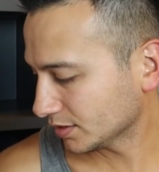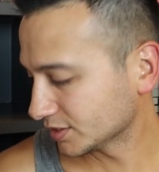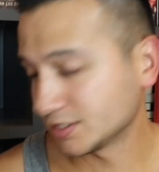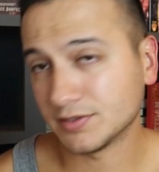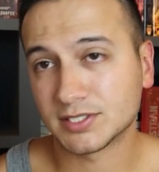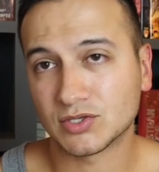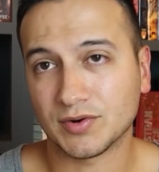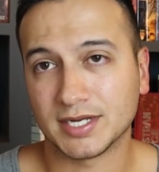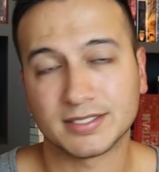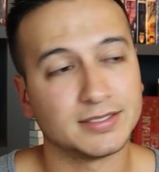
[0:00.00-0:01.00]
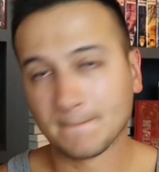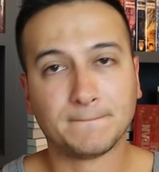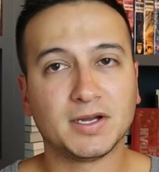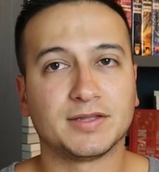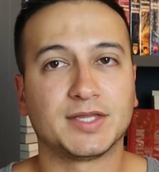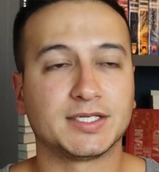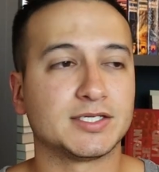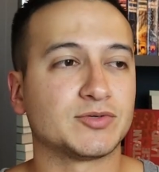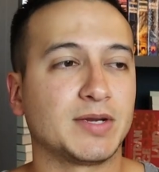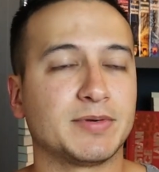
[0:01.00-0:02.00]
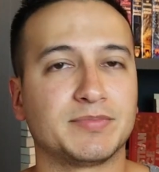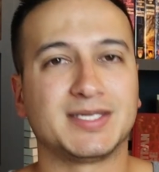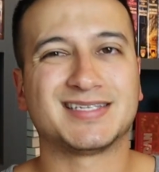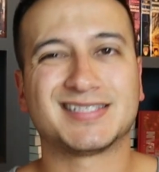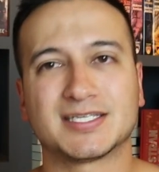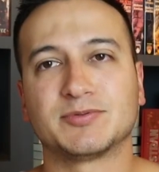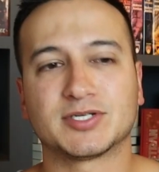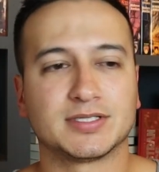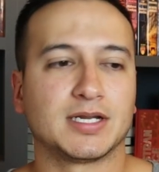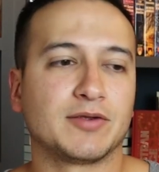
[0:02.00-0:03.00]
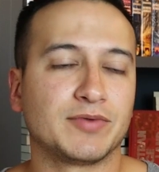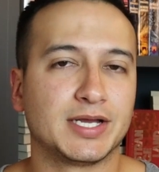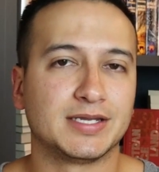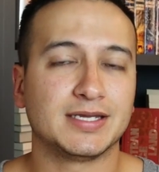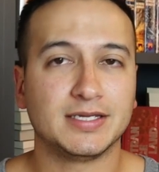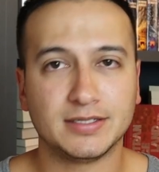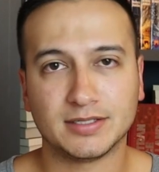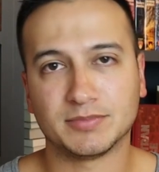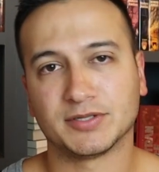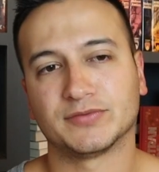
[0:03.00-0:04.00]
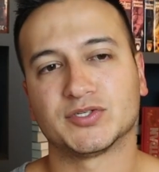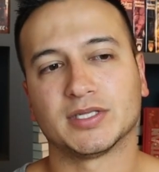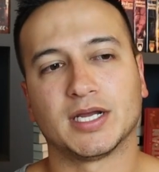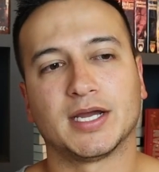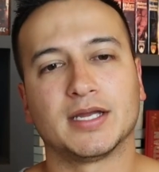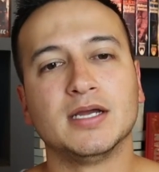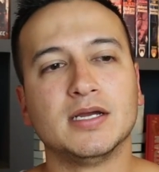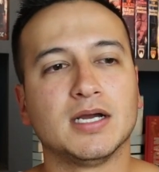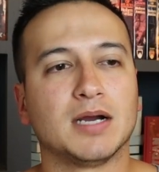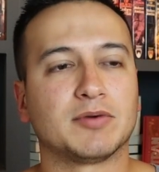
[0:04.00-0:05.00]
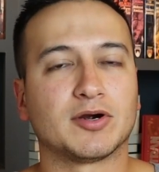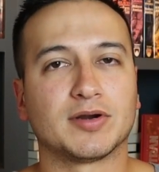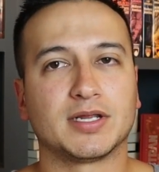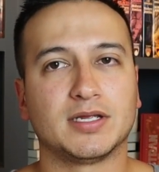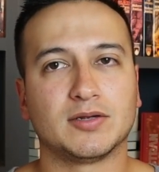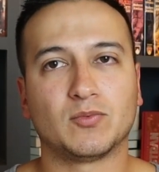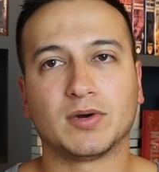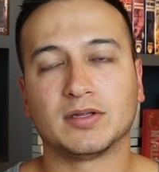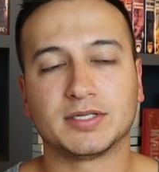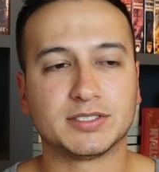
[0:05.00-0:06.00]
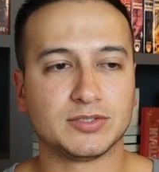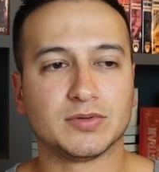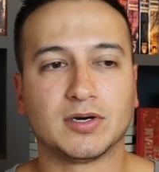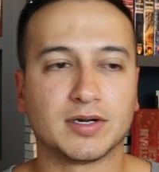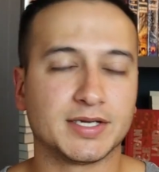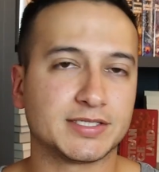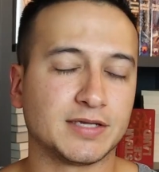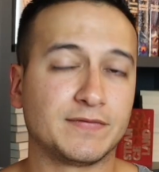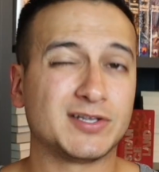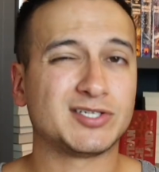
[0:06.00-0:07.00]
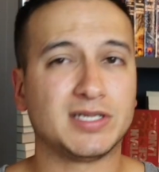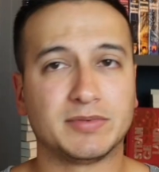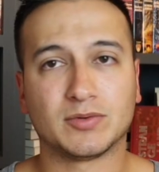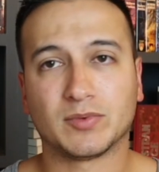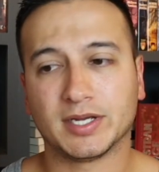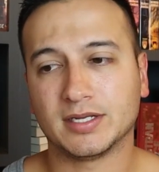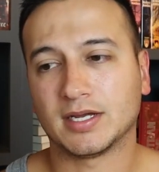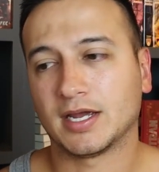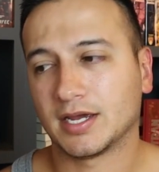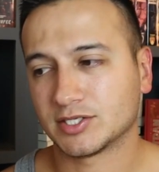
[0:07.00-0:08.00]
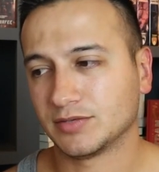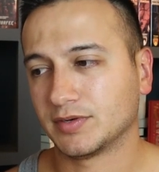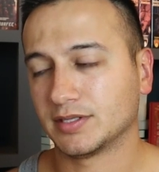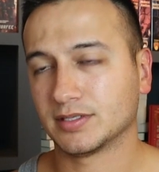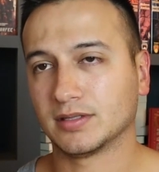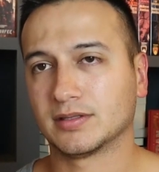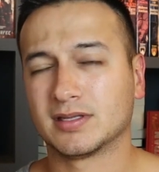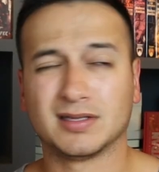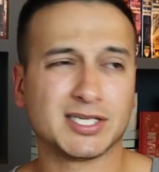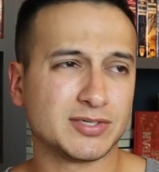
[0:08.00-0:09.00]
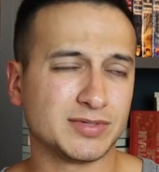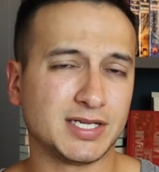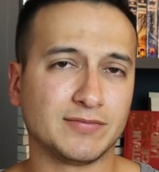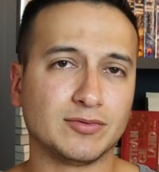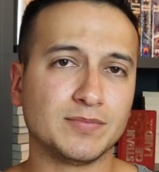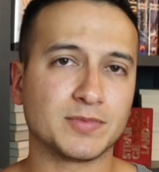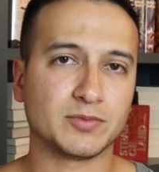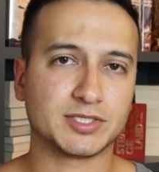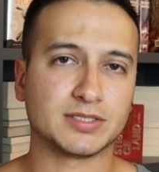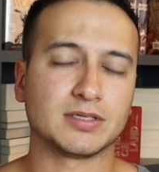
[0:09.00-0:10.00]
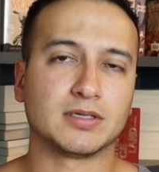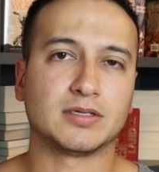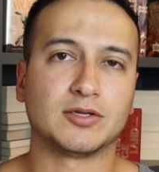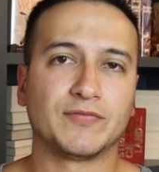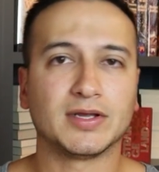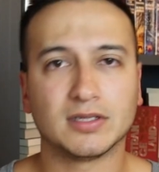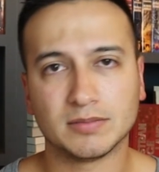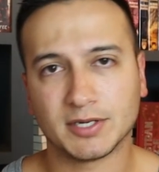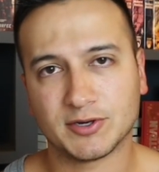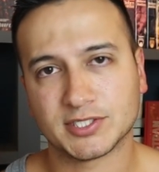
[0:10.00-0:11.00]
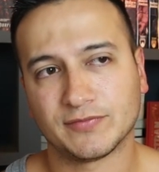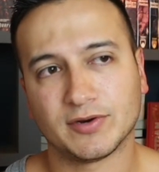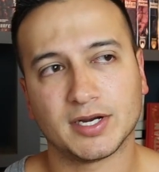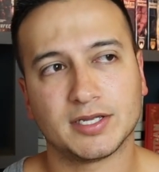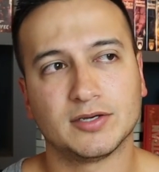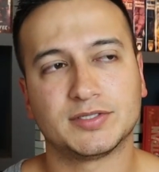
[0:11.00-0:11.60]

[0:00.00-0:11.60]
This series is great. But that does wrap up the 6 books that I read in the month of July. I'm already well into August. I finished Demon in White. I actually read The Lesser Devil, which is the novella by Christopher Rocchio.